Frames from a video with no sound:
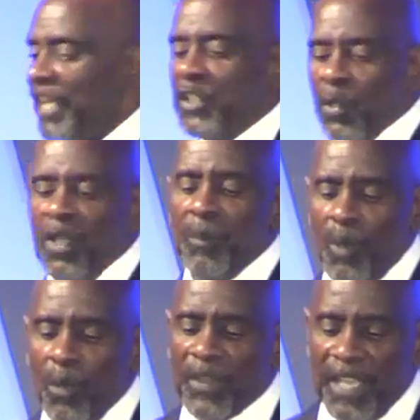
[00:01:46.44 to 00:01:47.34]
And
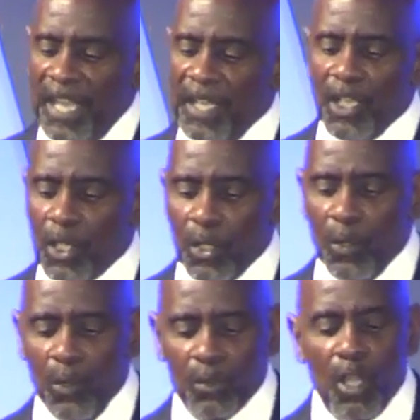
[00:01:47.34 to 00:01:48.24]
doing both can
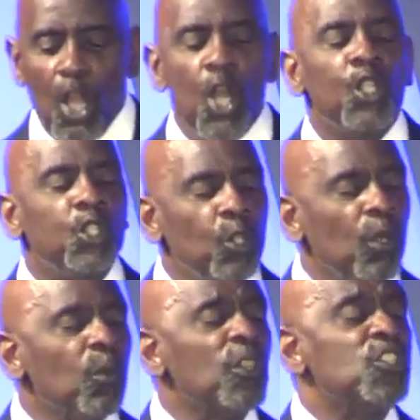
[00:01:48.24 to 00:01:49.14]
include
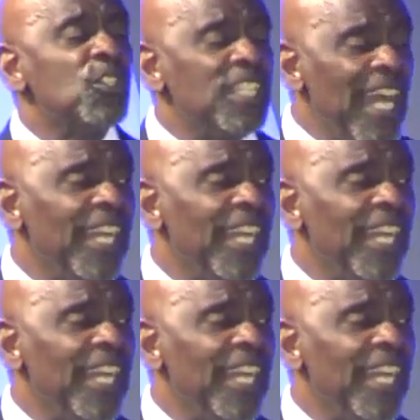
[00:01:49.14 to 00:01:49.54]
doing what you